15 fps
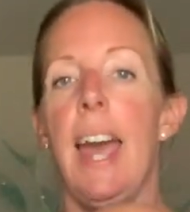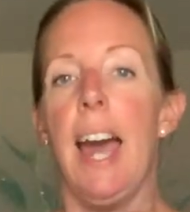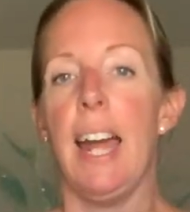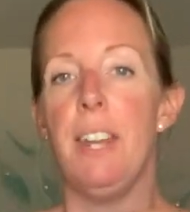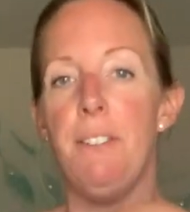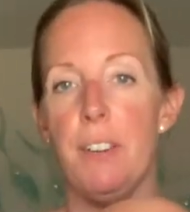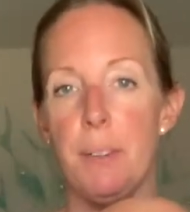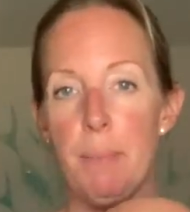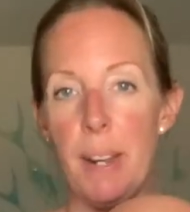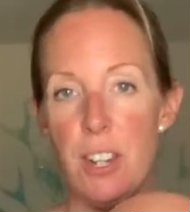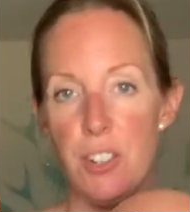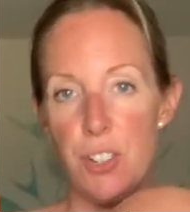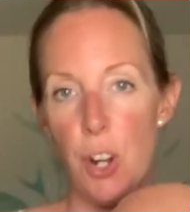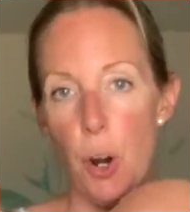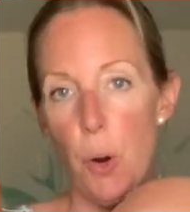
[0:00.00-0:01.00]
and if you can
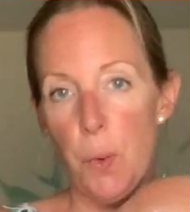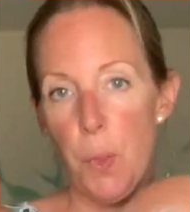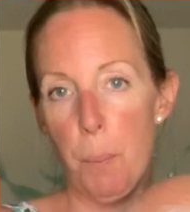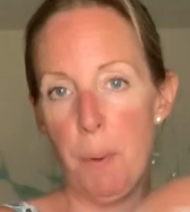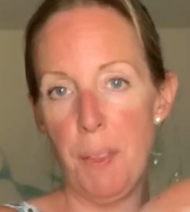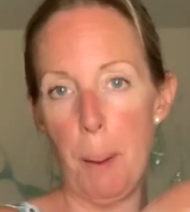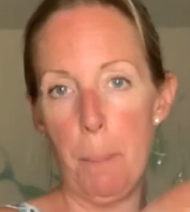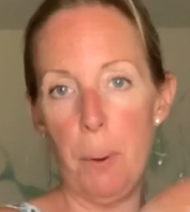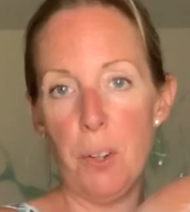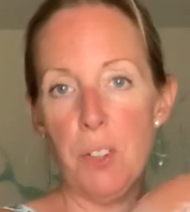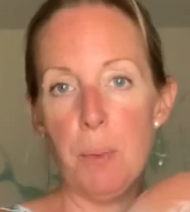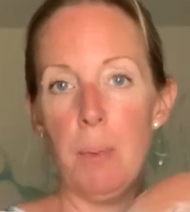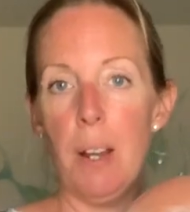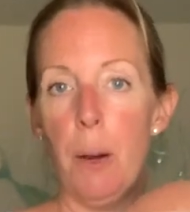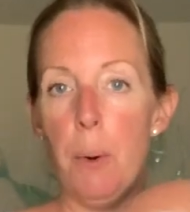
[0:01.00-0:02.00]
manage to hold them with their
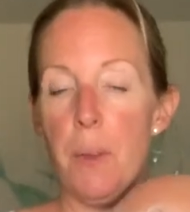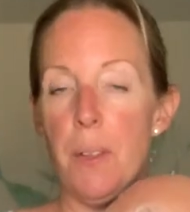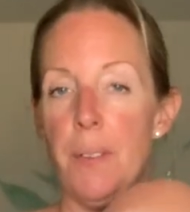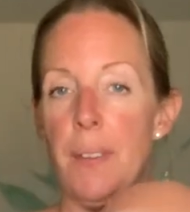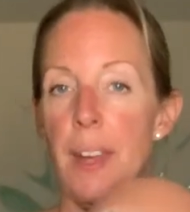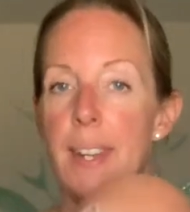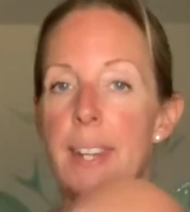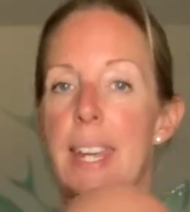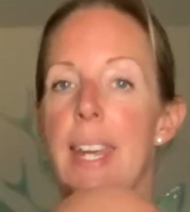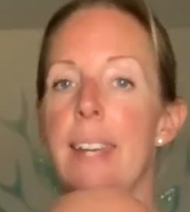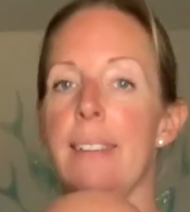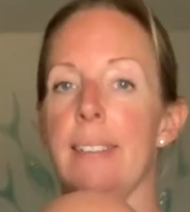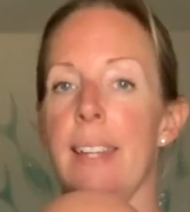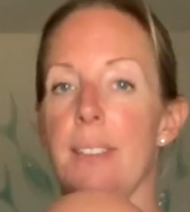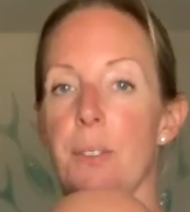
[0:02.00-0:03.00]
bottom lower than their
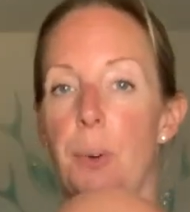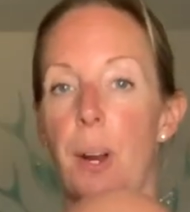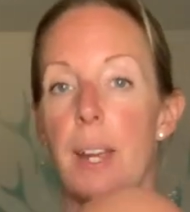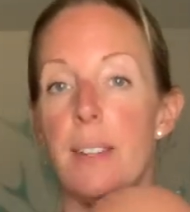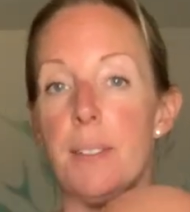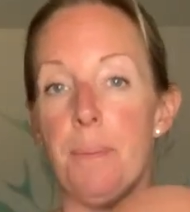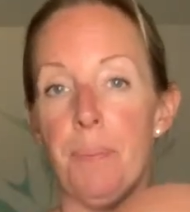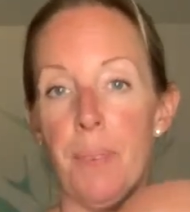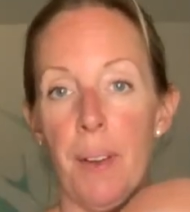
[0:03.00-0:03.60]
knees, that's great.